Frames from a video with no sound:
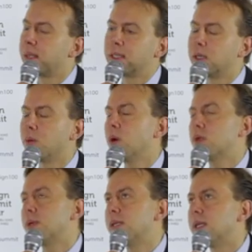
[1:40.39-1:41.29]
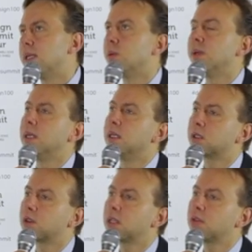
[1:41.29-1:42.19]
but what we did, we
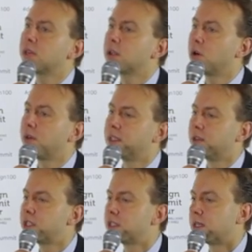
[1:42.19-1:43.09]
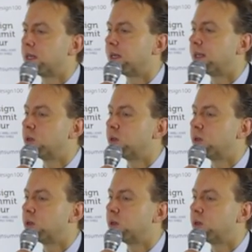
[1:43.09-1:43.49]
tried to recover the original